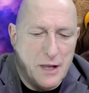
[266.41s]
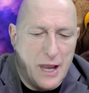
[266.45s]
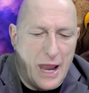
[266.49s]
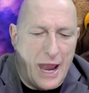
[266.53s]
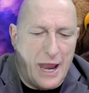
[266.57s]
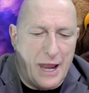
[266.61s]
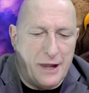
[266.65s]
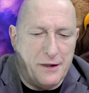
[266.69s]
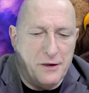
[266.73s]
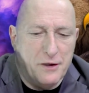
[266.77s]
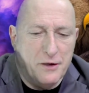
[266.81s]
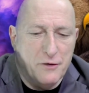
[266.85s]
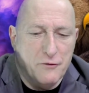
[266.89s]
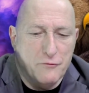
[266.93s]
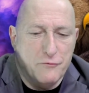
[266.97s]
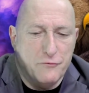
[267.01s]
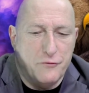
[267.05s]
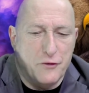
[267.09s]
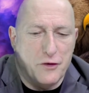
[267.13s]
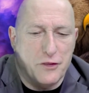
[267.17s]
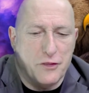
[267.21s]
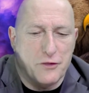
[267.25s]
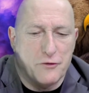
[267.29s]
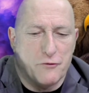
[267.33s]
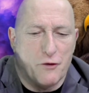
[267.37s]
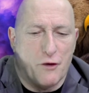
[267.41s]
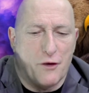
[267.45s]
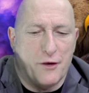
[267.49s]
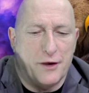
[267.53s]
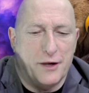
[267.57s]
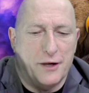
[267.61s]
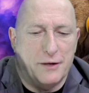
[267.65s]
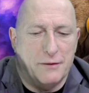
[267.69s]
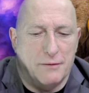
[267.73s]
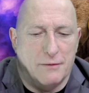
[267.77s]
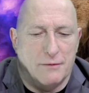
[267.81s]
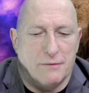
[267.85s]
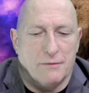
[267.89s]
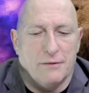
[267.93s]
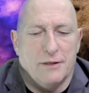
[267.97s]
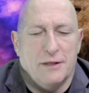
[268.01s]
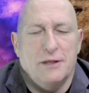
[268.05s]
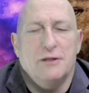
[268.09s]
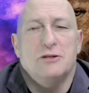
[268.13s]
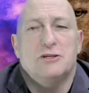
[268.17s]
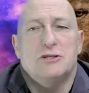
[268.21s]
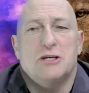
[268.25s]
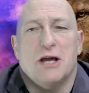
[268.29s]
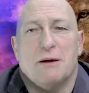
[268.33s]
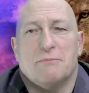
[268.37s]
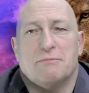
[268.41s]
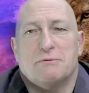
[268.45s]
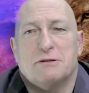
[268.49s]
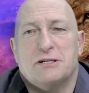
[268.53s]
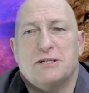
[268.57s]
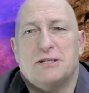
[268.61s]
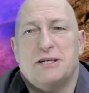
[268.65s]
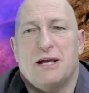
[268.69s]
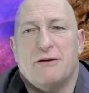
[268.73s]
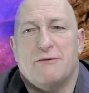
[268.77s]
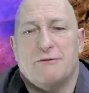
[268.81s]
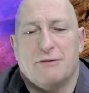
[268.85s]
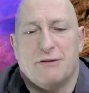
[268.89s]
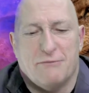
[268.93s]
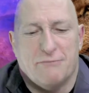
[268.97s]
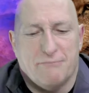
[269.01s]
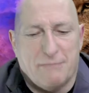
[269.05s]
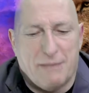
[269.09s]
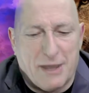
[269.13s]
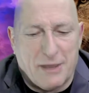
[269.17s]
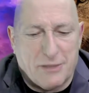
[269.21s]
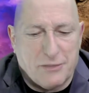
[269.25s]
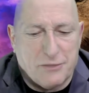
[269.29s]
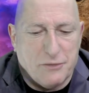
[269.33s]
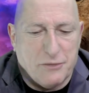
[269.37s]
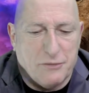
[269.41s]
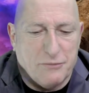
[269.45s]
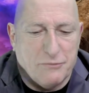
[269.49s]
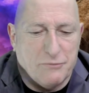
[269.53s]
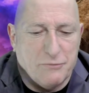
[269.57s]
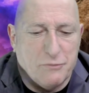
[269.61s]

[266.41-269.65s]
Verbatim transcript: And further on in, in chapter 7 of Matthew,